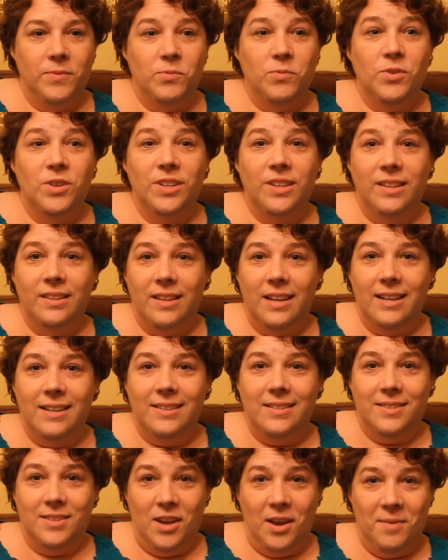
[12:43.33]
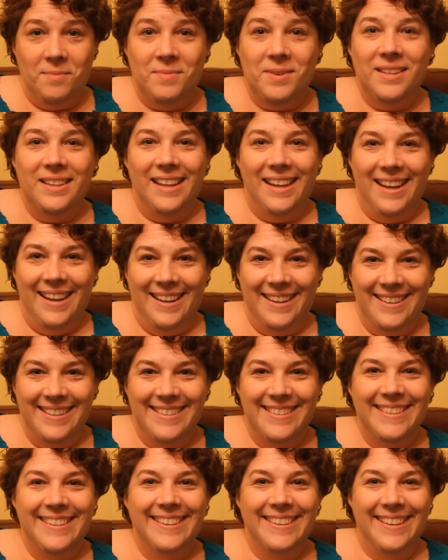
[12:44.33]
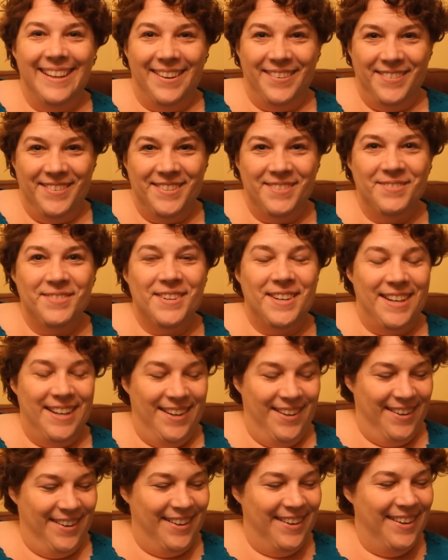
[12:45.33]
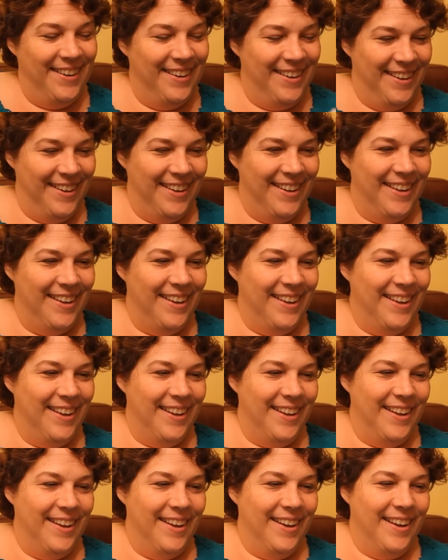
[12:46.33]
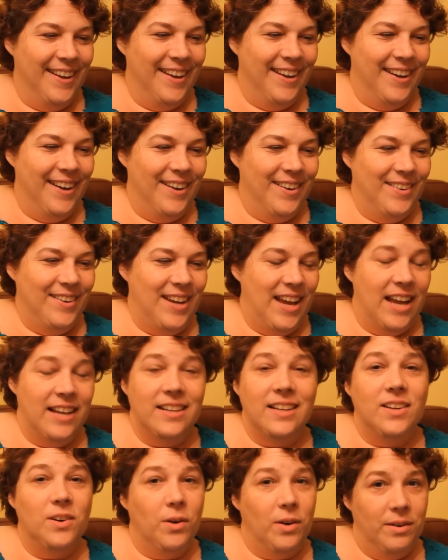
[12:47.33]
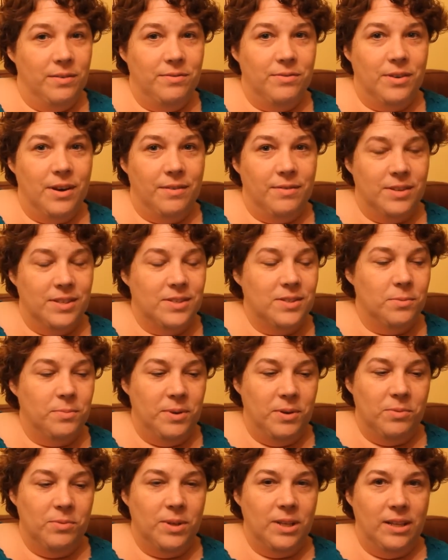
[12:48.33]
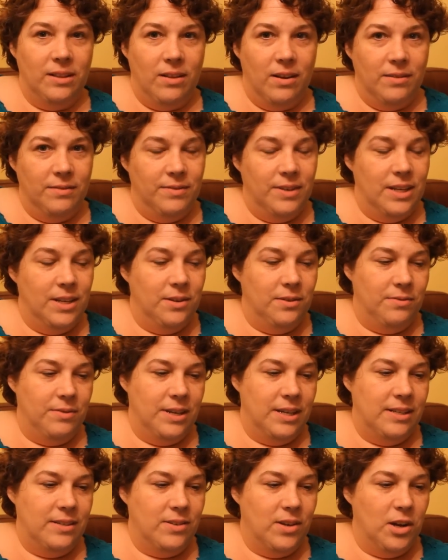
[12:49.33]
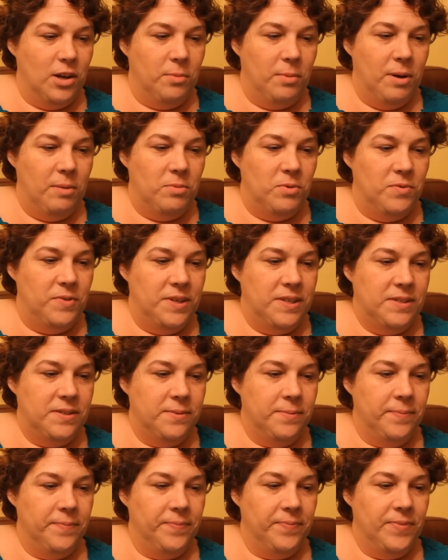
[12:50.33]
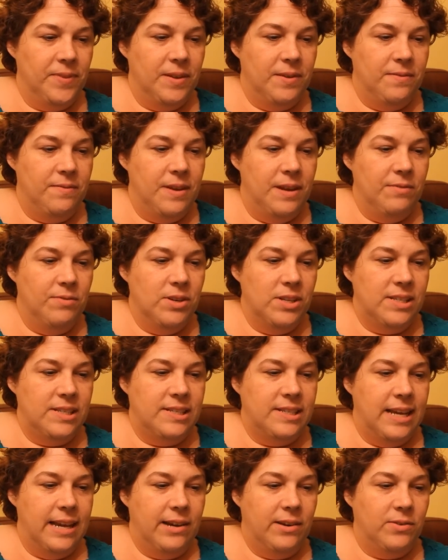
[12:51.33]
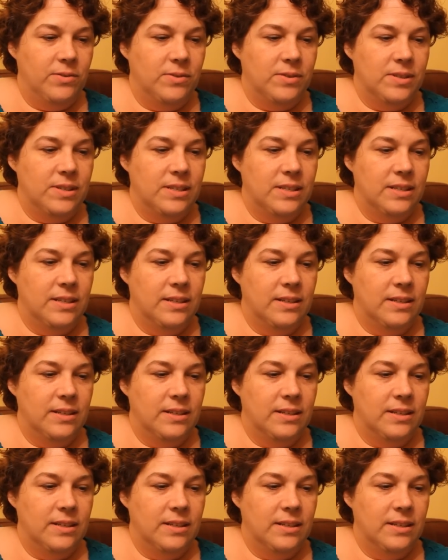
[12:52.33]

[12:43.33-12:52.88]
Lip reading: Really liked Zombieland. That was pretty good. Okay, I could go on forever. This will be a really long video if I talk about movies. Favorite sound?